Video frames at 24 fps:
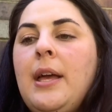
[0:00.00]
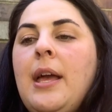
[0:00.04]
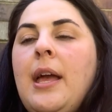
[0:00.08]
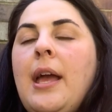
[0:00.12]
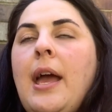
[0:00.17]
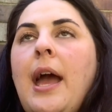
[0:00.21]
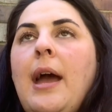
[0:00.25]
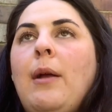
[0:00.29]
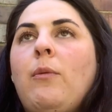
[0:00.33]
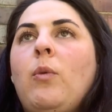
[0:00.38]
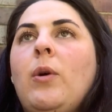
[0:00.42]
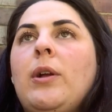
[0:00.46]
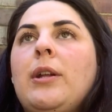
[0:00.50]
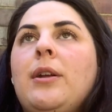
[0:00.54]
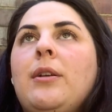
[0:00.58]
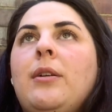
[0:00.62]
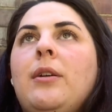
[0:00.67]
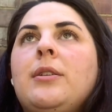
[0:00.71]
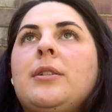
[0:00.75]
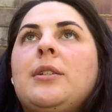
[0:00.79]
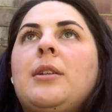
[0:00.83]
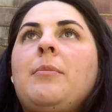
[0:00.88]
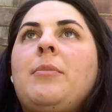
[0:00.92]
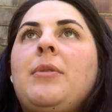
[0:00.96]
and what
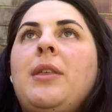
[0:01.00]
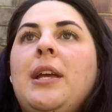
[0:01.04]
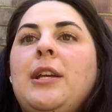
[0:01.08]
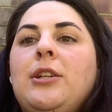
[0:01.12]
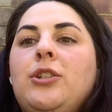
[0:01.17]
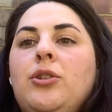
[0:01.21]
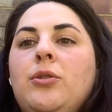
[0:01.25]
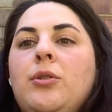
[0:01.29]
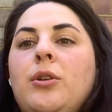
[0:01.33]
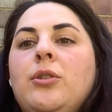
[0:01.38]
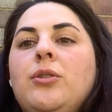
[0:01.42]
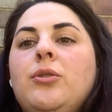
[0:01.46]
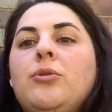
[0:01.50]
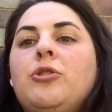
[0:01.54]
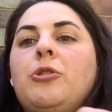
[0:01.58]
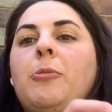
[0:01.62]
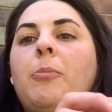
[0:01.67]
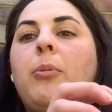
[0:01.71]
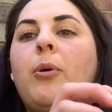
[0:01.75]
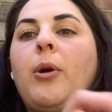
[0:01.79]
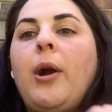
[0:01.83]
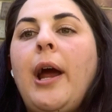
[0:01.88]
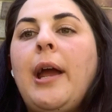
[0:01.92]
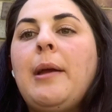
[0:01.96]
some things you can do to
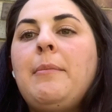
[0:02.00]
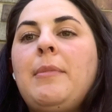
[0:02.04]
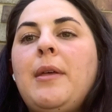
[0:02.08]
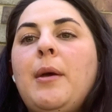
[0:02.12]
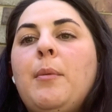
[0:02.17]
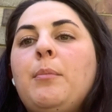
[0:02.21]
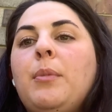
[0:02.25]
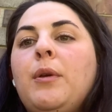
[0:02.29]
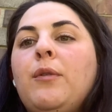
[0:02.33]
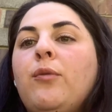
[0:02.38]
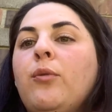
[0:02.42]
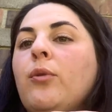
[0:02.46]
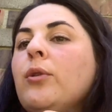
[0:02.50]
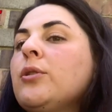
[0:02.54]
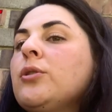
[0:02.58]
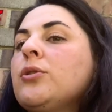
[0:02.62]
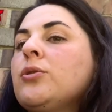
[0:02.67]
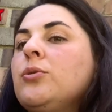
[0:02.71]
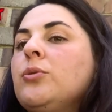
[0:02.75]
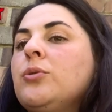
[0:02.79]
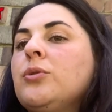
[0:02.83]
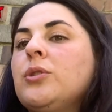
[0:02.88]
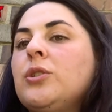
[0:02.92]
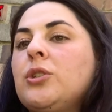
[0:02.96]
prime them before
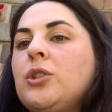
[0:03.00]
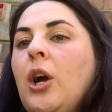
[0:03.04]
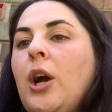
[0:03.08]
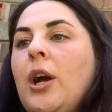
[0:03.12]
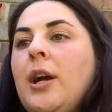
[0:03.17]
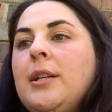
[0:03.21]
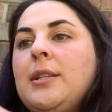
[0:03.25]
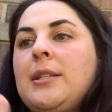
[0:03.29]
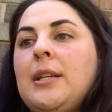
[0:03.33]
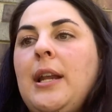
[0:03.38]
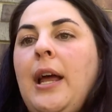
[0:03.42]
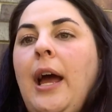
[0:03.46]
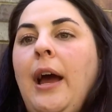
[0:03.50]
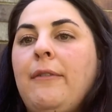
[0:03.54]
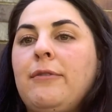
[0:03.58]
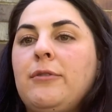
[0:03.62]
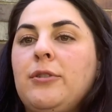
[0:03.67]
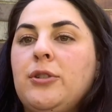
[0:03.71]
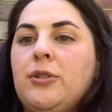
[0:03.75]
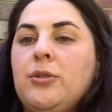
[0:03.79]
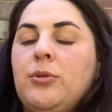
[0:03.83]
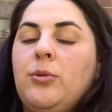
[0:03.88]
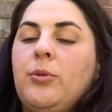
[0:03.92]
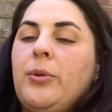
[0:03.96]
school starts and after
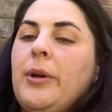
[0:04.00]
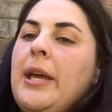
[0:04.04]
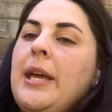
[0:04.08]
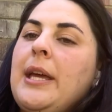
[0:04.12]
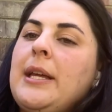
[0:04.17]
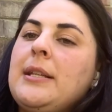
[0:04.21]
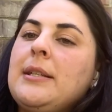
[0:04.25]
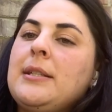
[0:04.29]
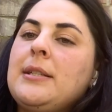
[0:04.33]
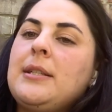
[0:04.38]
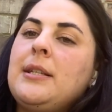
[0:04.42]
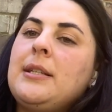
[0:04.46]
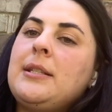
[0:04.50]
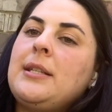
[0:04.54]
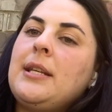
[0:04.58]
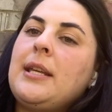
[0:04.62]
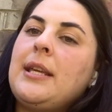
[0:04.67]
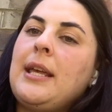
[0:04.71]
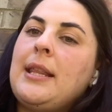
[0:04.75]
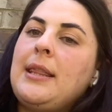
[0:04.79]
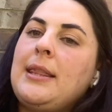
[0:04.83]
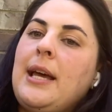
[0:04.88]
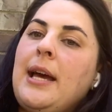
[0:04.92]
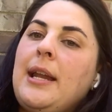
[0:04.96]
school ends to
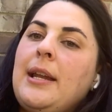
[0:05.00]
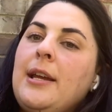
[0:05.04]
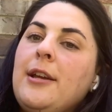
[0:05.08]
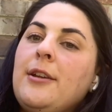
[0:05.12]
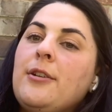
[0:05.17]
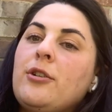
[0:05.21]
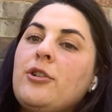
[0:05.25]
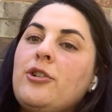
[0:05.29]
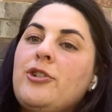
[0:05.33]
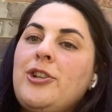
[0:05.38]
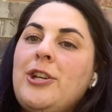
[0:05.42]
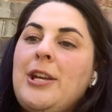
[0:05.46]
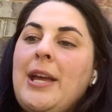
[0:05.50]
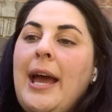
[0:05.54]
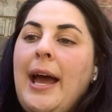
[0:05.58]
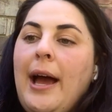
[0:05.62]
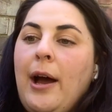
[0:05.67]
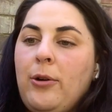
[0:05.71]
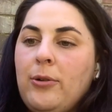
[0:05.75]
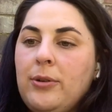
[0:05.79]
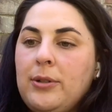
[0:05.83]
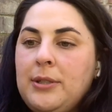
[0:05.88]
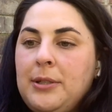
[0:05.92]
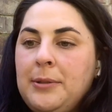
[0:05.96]
get that energy
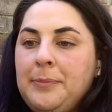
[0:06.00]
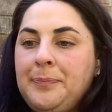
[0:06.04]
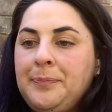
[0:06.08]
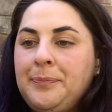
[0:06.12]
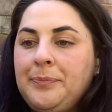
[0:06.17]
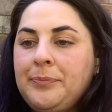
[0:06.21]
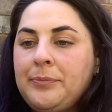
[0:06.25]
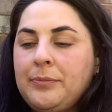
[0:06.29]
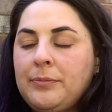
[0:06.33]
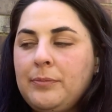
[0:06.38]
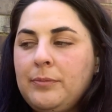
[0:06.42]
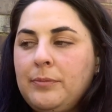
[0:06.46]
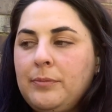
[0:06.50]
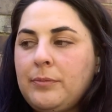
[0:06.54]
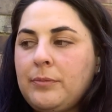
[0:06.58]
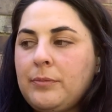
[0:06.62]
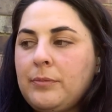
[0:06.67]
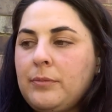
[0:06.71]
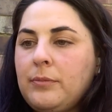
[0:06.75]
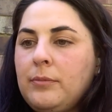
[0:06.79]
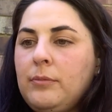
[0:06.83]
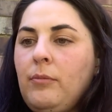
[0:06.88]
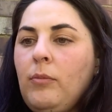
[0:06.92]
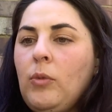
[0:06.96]
out.
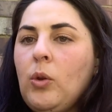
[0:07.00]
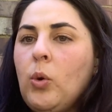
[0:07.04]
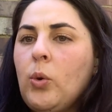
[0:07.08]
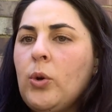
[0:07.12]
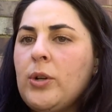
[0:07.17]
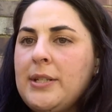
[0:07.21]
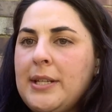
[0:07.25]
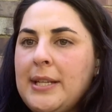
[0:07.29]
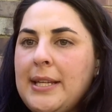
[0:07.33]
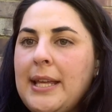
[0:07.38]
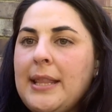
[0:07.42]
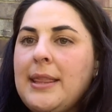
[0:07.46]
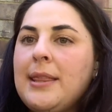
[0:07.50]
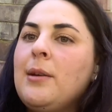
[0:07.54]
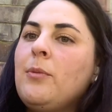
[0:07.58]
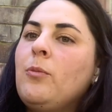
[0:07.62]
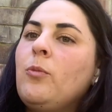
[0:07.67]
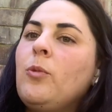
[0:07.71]
or to get them